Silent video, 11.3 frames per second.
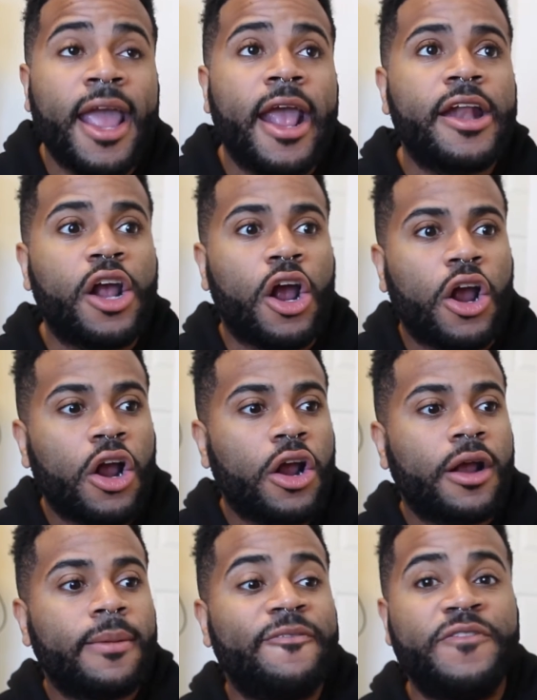and
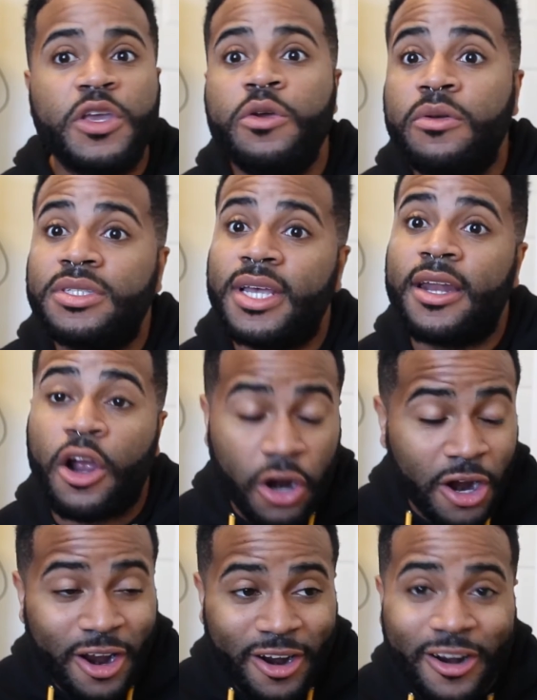her views and
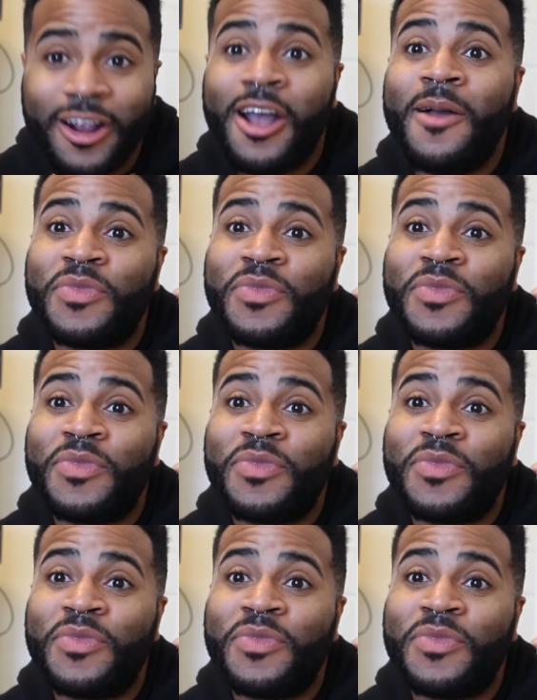her